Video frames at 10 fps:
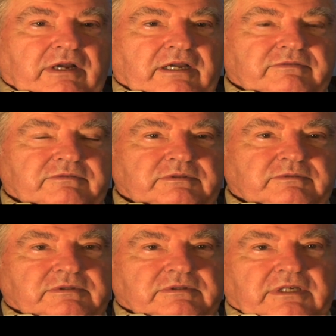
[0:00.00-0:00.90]
craft,
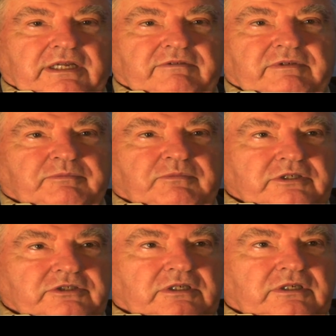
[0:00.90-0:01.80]
which was kind of a
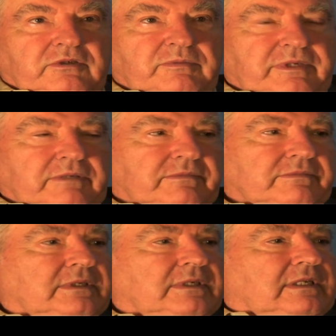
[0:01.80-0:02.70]
brushed
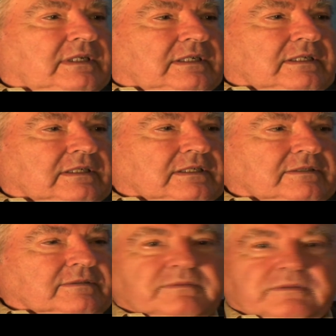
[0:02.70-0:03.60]
aluminum,
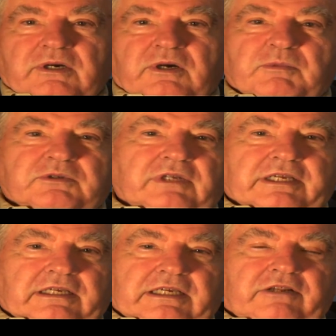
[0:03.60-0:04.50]
almost
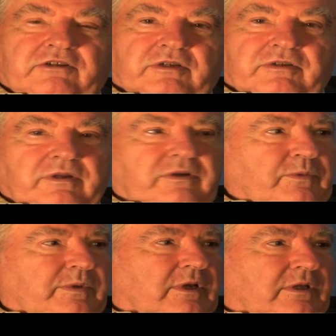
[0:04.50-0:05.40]
like a kitchen, you
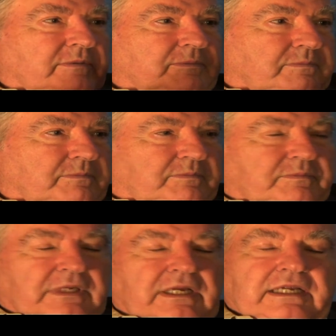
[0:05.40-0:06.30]
know, with all the
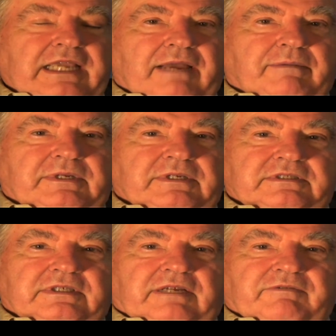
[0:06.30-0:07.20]

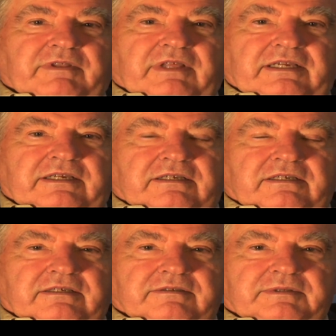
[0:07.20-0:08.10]
cabinets and everything,
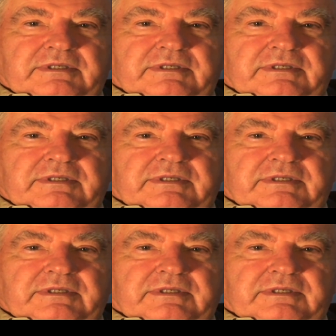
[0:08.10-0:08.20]
and